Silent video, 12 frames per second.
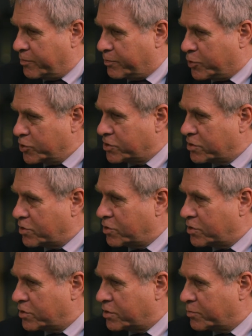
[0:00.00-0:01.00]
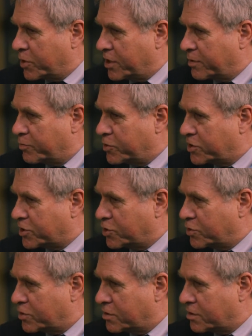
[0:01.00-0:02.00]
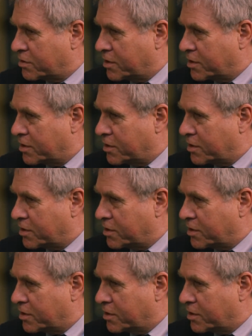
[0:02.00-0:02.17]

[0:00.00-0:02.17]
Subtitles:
pushed along by particular